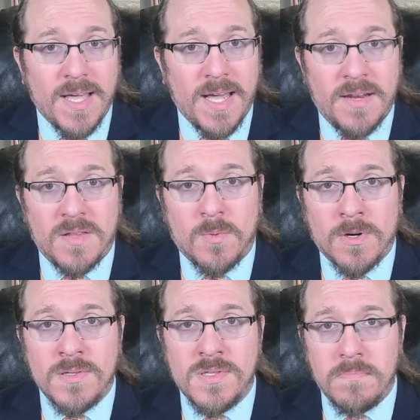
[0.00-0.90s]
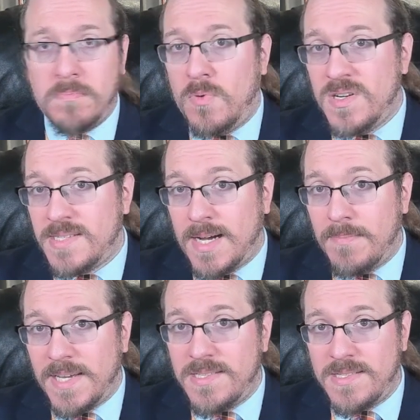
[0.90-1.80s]
In other words, more
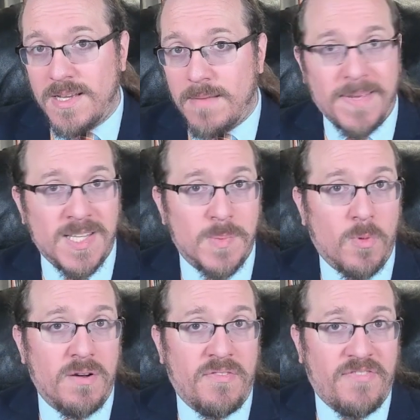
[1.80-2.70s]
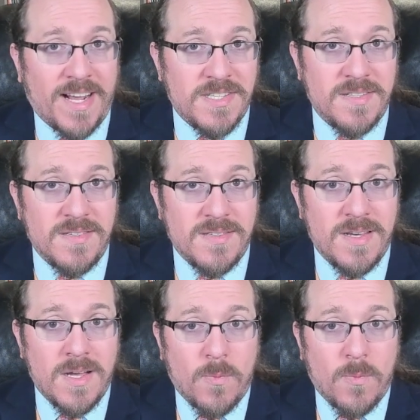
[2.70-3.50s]
zombies means more infections,